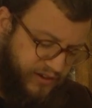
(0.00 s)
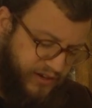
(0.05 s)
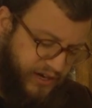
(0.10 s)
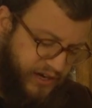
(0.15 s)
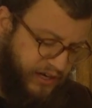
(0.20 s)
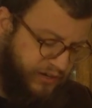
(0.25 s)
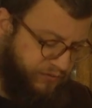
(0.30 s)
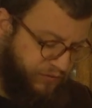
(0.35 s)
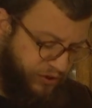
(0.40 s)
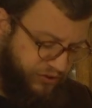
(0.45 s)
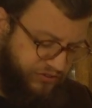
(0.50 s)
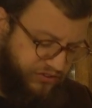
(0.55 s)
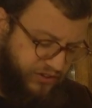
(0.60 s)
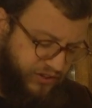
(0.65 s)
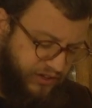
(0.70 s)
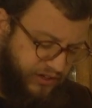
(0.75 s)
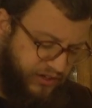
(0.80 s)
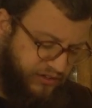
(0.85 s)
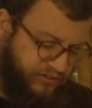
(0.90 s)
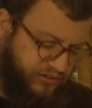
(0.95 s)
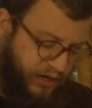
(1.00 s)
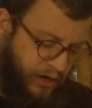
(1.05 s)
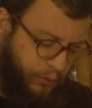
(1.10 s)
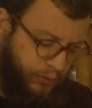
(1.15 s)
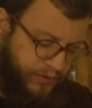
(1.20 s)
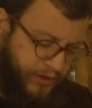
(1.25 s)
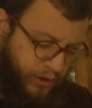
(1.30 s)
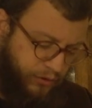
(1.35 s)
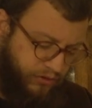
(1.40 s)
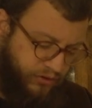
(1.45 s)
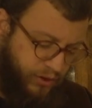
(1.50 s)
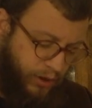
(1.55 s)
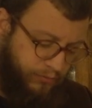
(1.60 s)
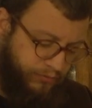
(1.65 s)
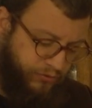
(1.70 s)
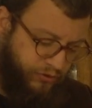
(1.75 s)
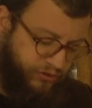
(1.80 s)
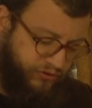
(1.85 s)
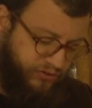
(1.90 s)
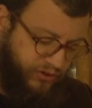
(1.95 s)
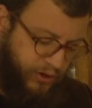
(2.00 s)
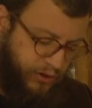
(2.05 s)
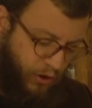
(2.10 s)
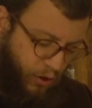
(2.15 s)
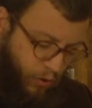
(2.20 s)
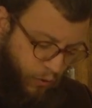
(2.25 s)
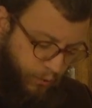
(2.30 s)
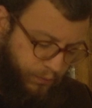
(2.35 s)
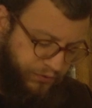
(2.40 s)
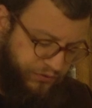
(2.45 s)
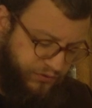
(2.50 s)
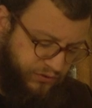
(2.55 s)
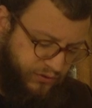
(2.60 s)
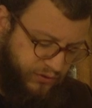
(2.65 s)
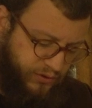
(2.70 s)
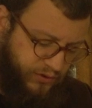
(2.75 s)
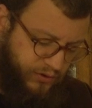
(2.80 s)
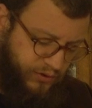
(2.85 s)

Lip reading: and adversity is not without comforts and hopes.